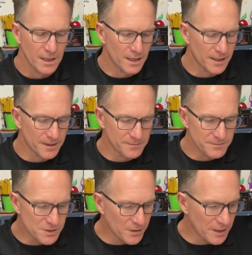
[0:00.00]

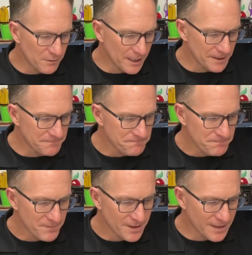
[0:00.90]
So anyway,
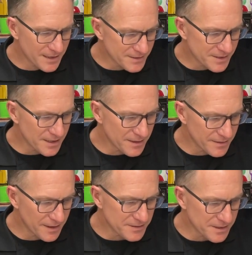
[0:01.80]
that's
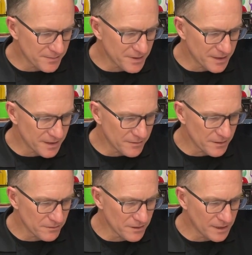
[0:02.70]
something that we
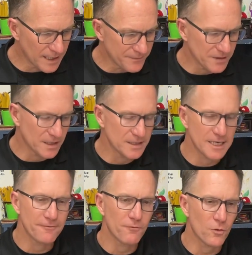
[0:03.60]
really have to
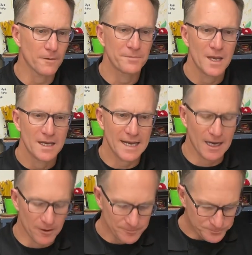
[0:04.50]
contend for.
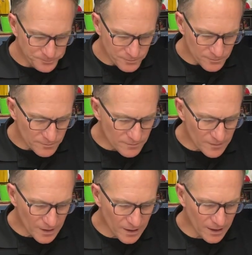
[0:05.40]
Now,
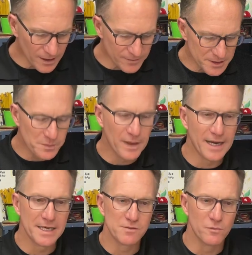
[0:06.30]
this
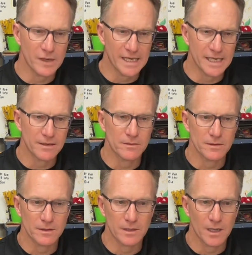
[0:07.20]
past week
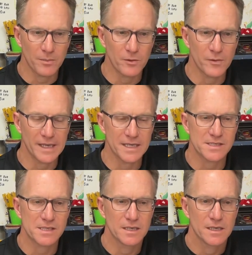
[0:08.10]
or a couple of weeks,